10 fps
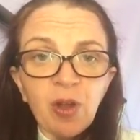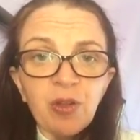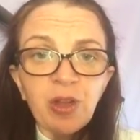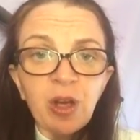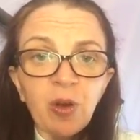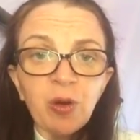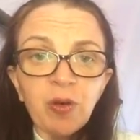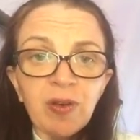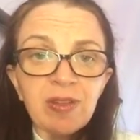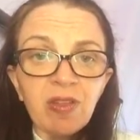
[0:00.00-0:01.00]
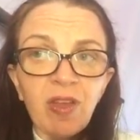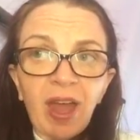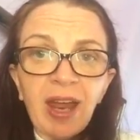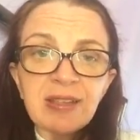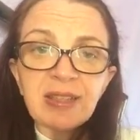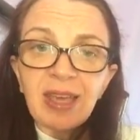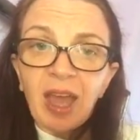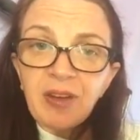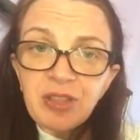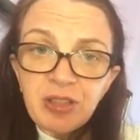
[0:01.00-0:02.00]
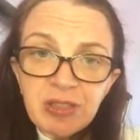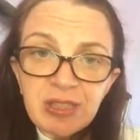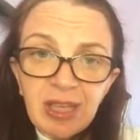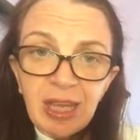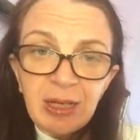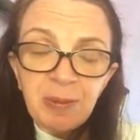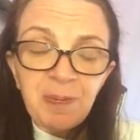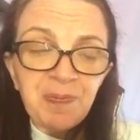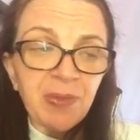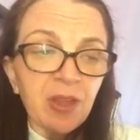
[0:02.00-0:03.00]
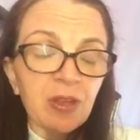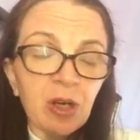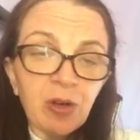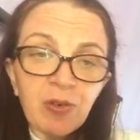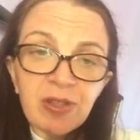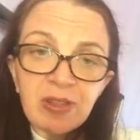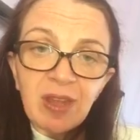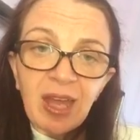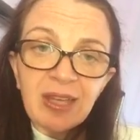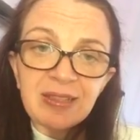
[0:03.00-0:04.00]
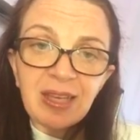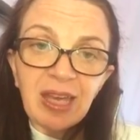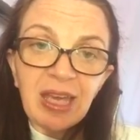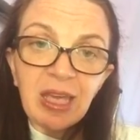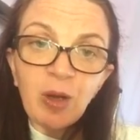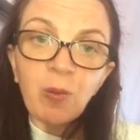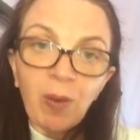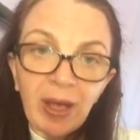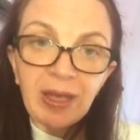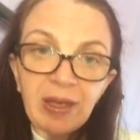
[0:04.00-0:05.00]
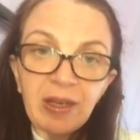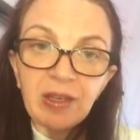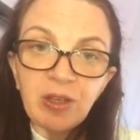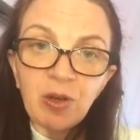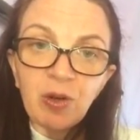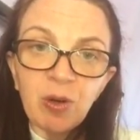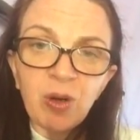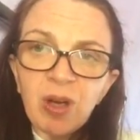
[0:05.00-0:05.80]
the longer it's there to get under your skin, the longer it's there to eat away at your